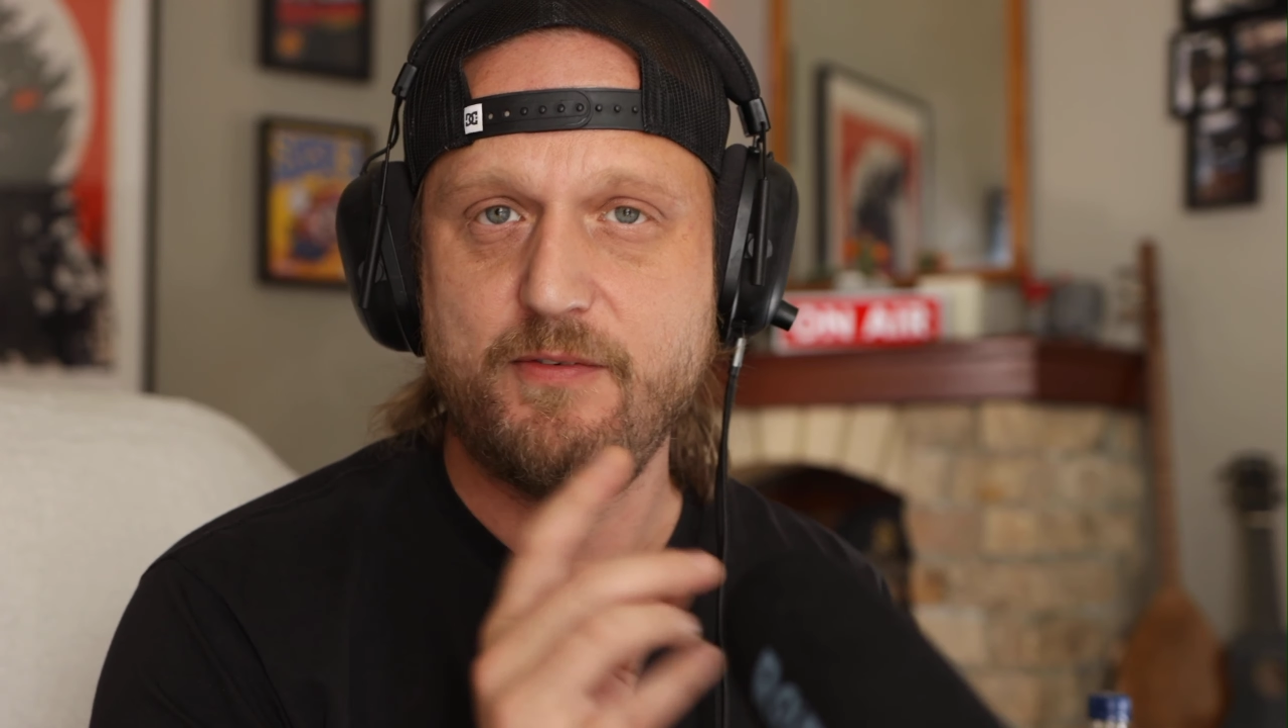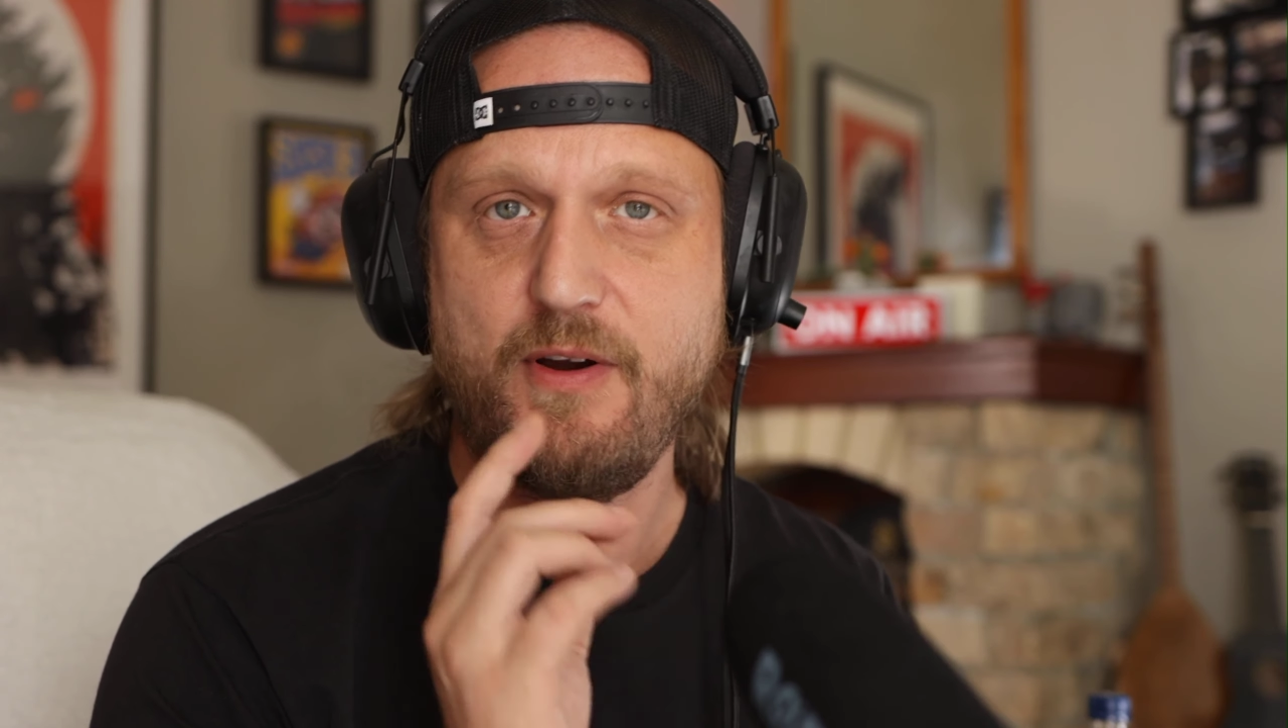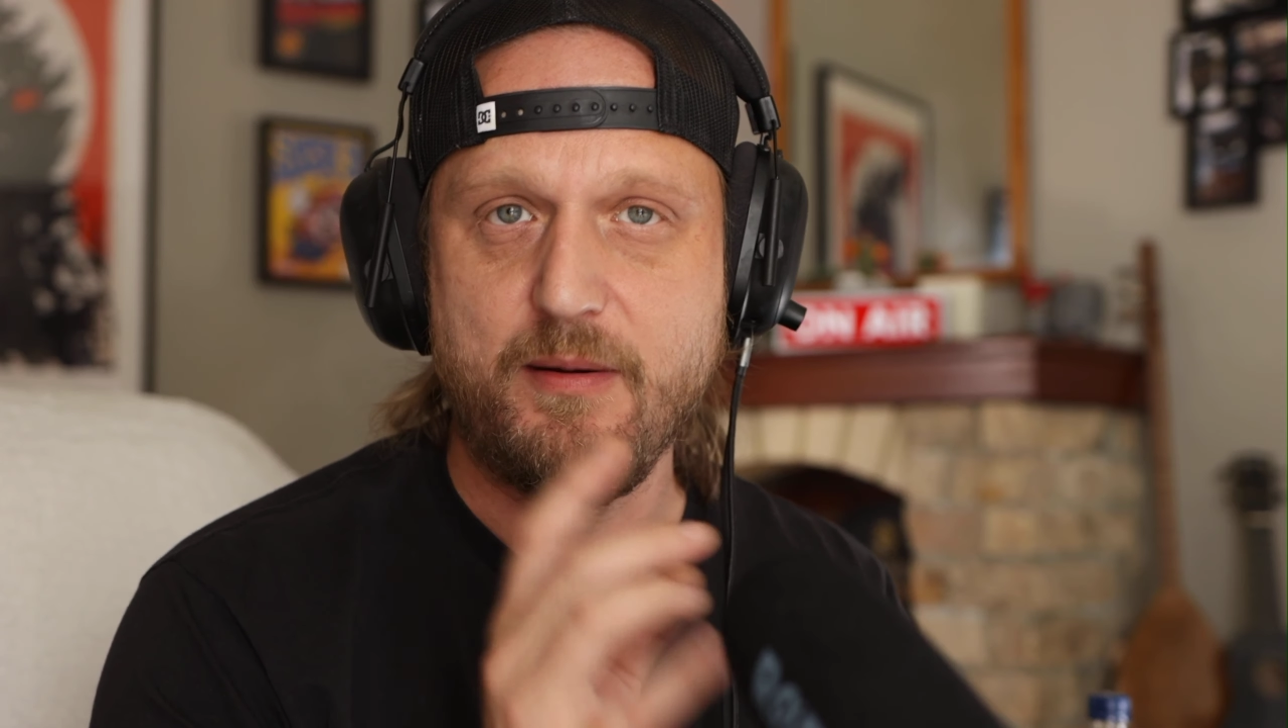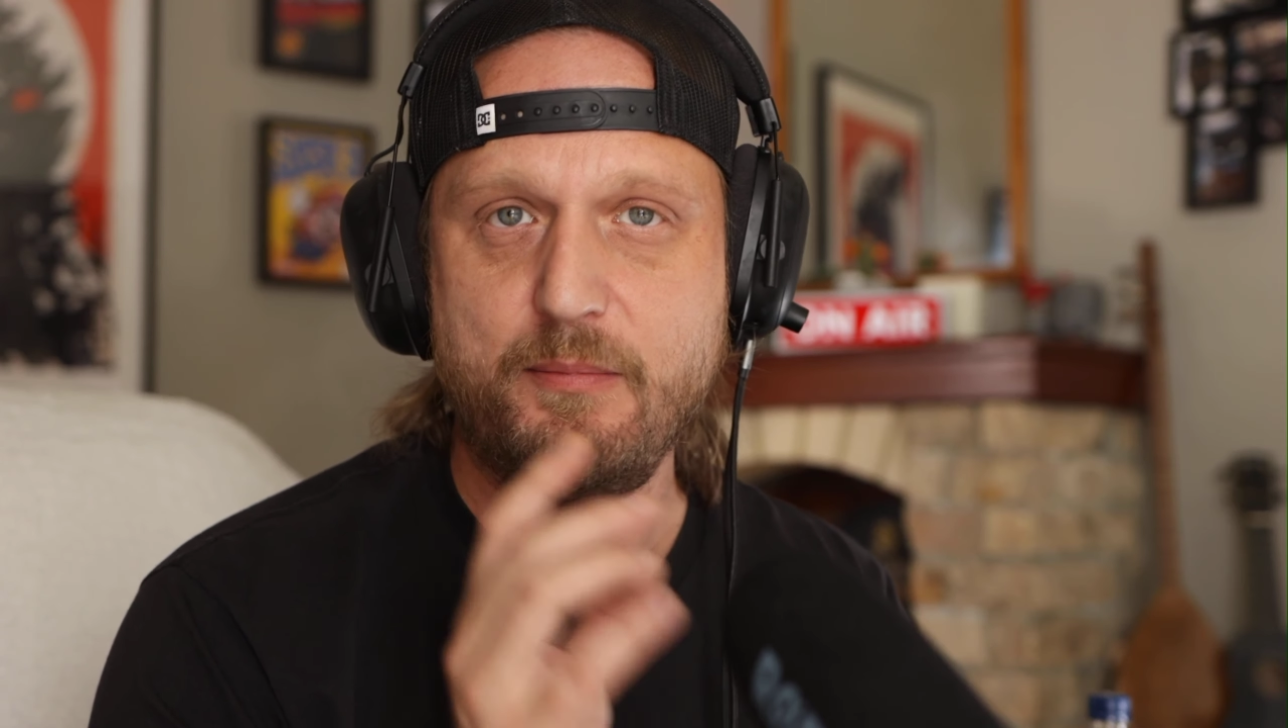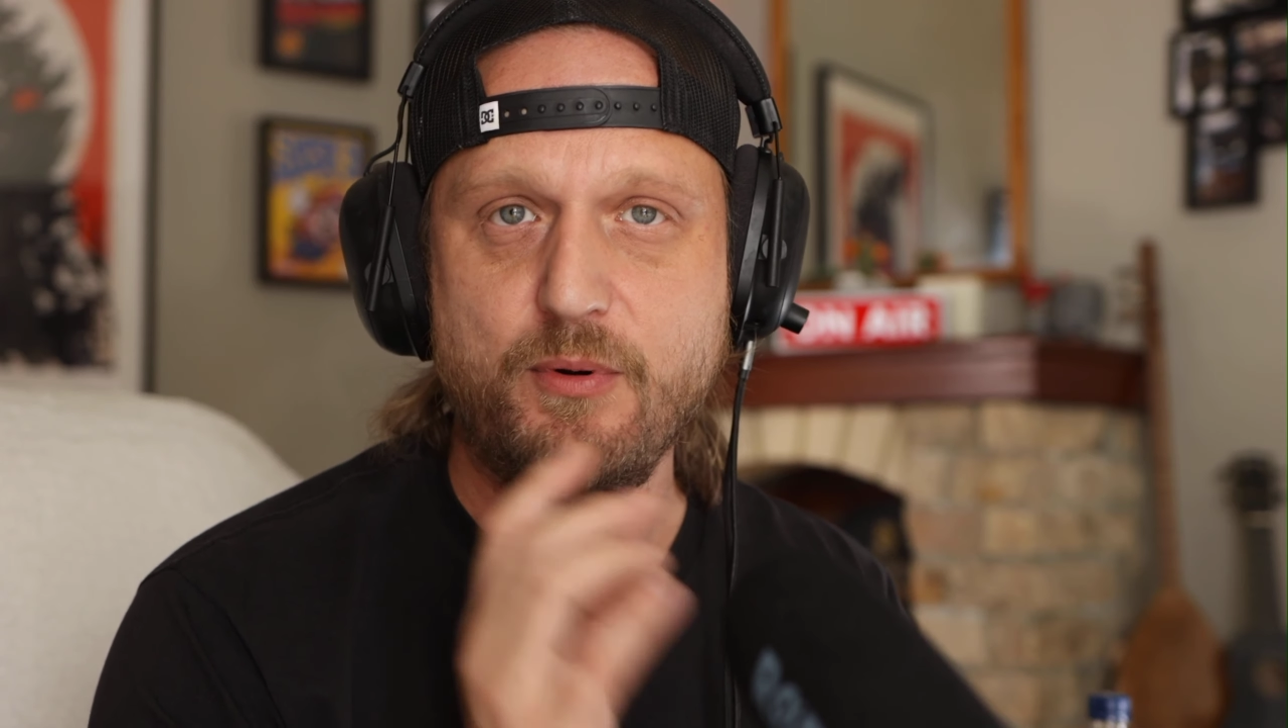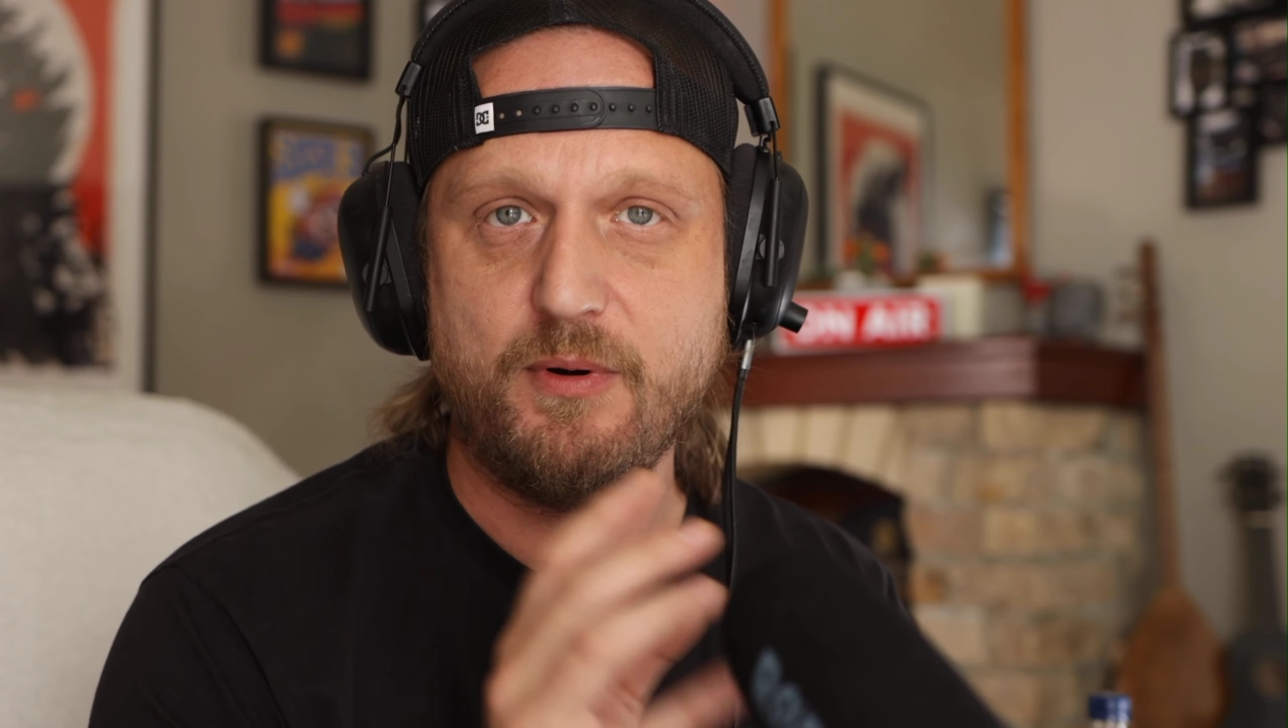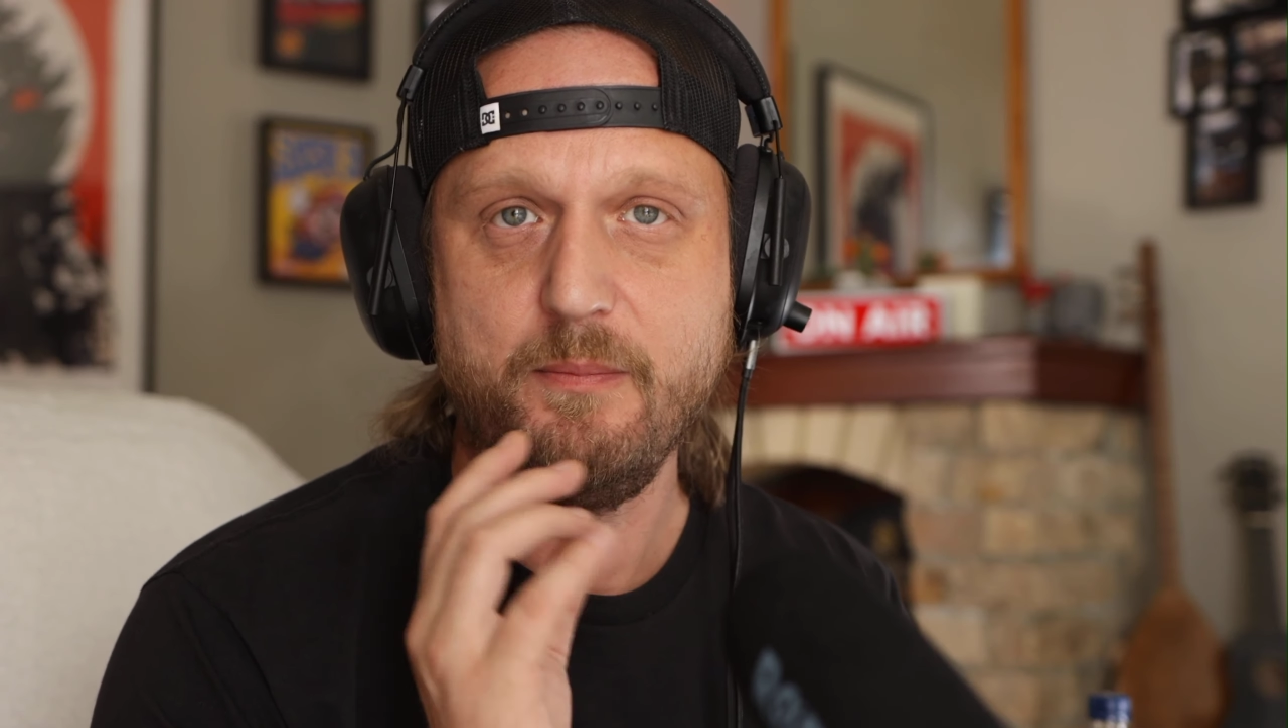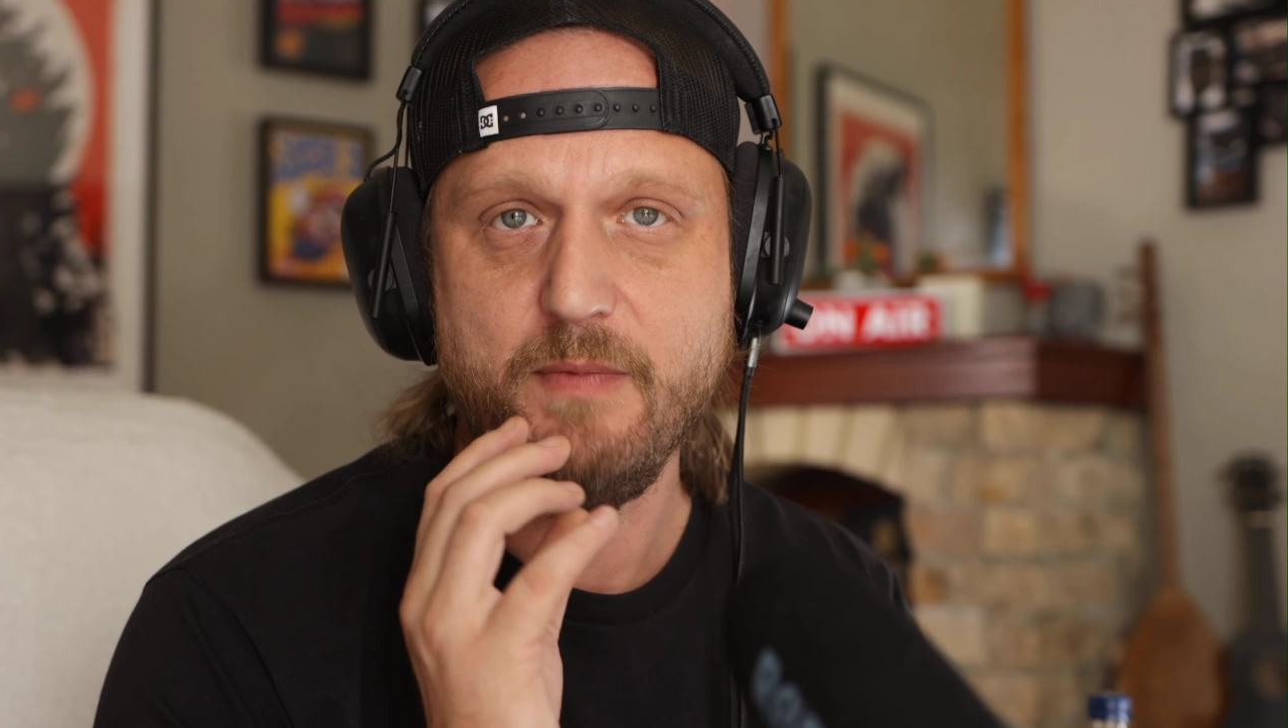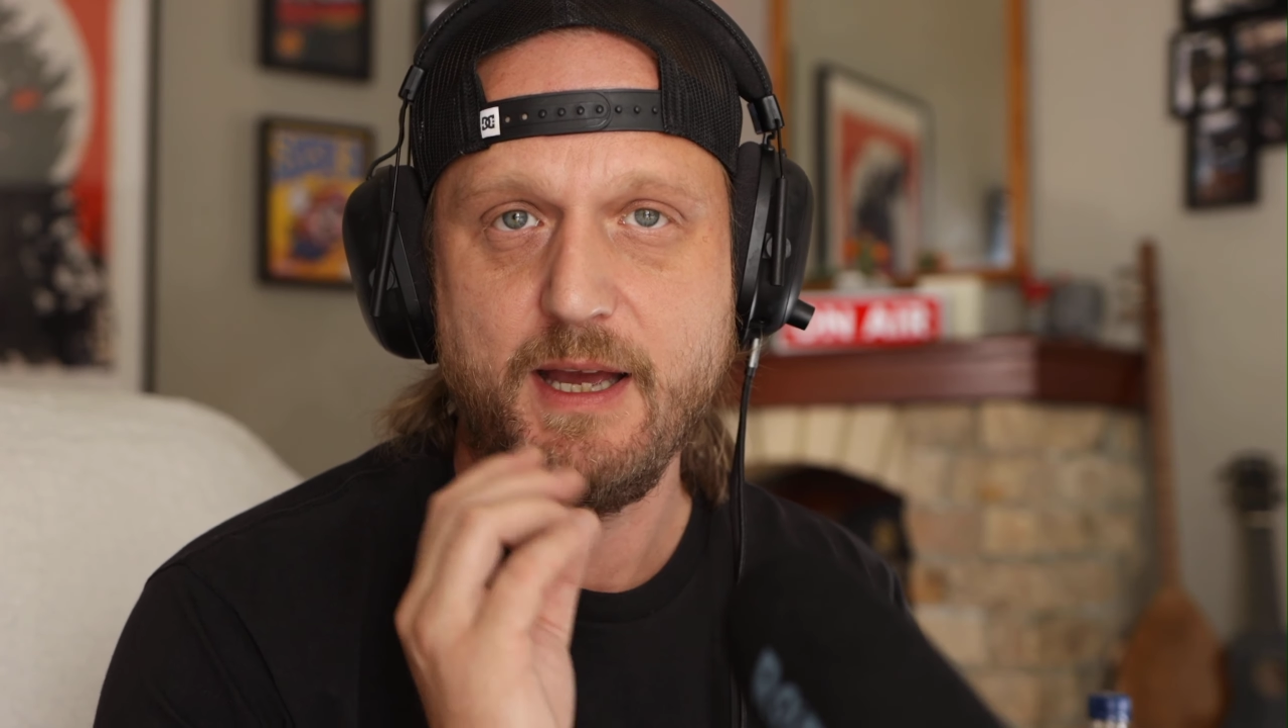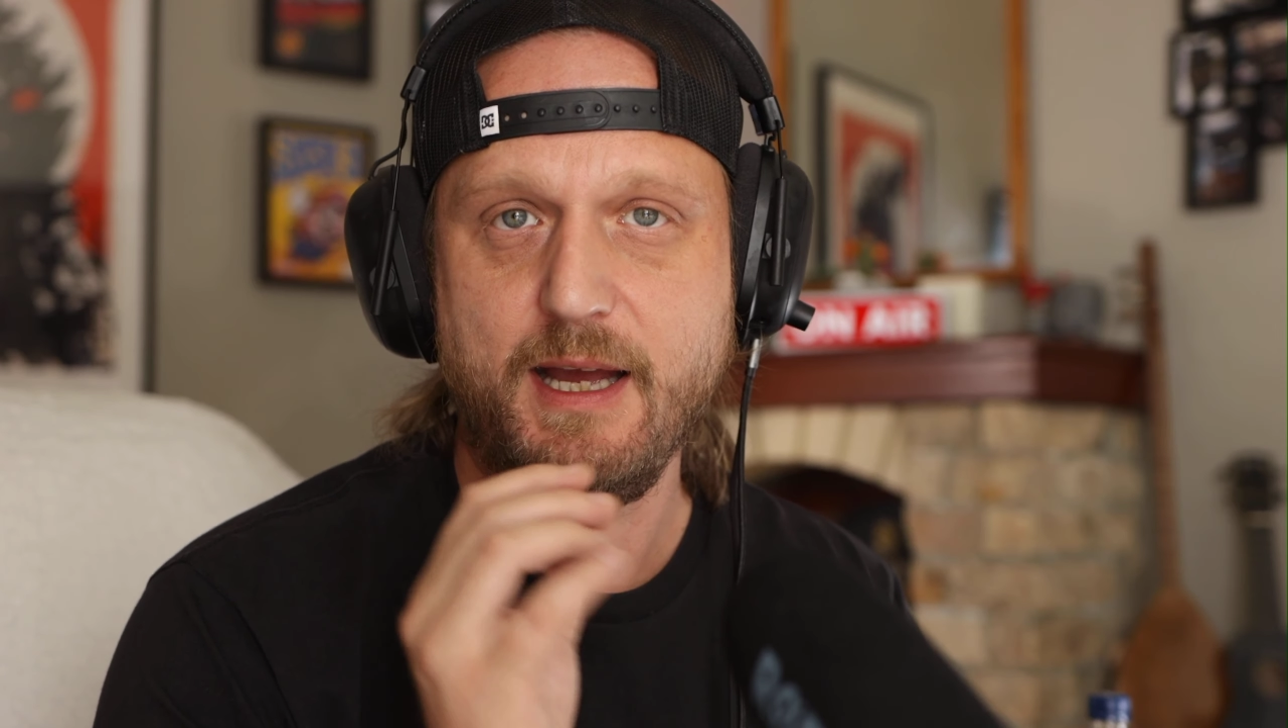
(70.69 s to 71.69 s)
very
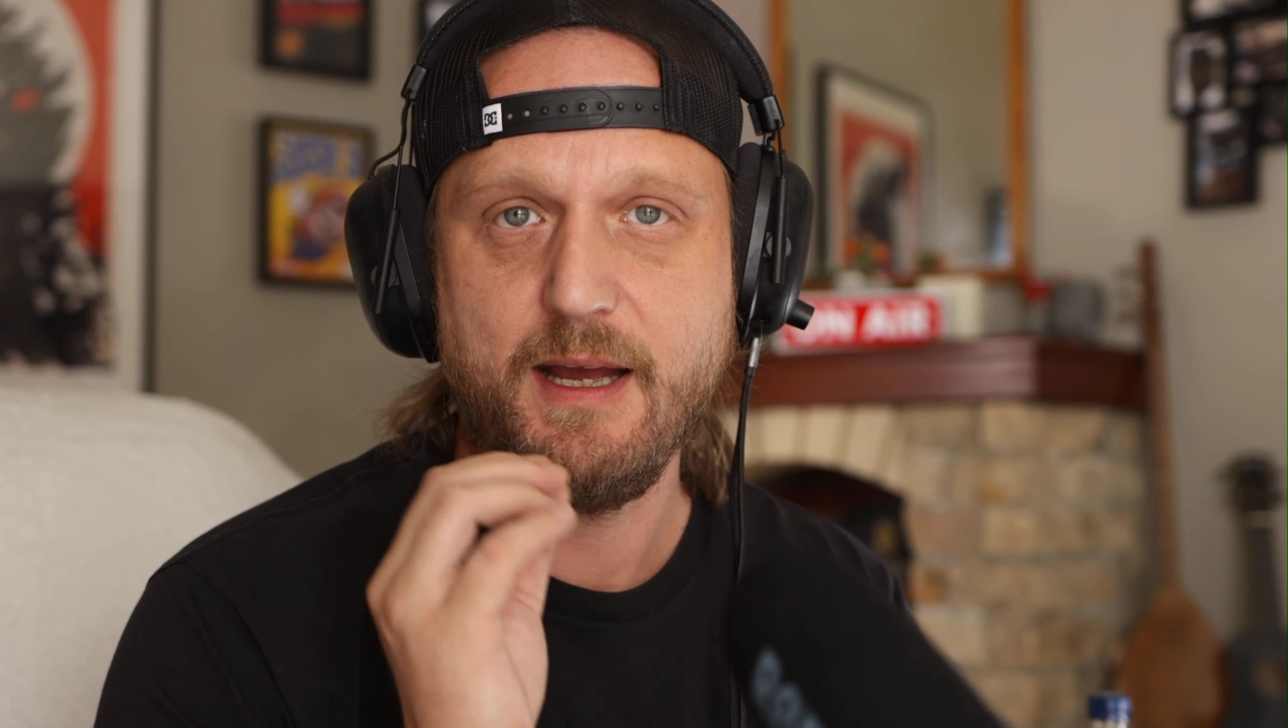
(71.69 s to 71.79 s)
important